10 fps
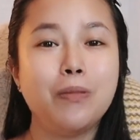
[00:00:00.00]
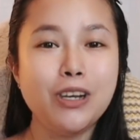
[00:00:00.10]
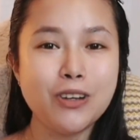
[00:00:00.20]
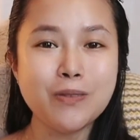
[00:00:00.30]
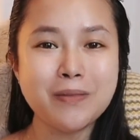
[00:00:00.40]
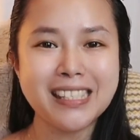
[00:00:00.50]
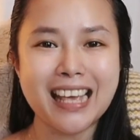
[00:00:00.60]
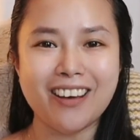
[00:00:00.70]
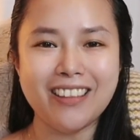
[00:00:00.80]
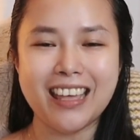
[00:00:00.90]
blooms
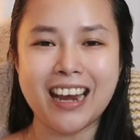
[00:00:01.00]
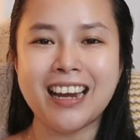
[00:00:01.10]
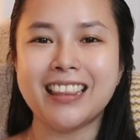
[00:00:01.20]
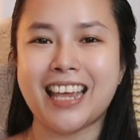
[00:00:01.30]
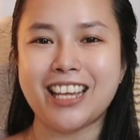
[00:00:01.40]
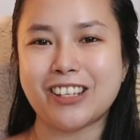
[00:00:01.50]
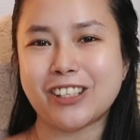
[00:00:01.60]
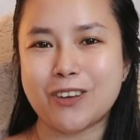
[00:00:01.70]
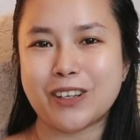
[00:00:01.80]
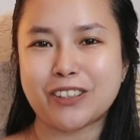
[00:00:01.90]
out there. Thank you
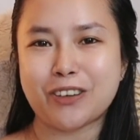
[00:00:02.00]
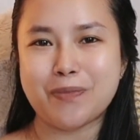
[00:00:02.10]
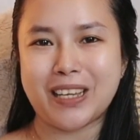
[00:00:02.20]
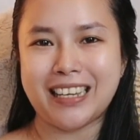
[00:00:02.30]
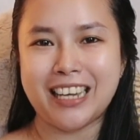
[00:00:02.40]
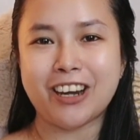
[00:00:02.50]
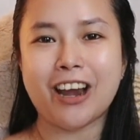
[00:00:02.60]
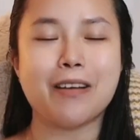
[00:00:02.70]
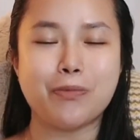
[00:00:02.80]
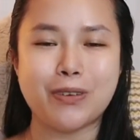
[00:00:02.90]
so much for being here.
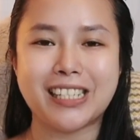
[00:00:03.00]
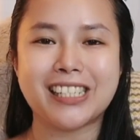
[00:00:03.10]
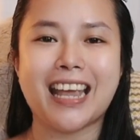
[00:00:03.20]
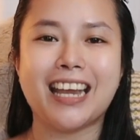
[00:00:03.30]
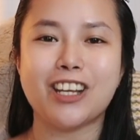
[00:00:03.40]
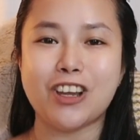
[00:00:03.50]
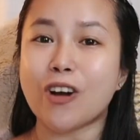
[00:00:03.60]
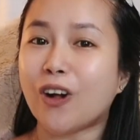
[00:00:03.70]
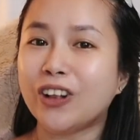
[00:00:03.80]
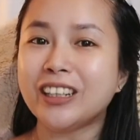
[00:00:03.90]
I appreciate you
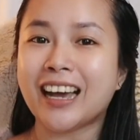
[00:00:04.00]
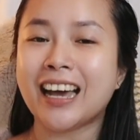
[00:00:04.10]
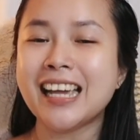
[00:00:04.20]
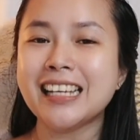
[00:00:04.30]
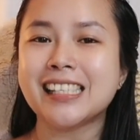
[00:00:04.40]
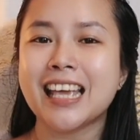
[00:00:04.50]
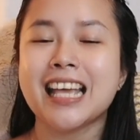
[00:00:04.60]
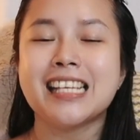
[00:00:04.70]
all, guys.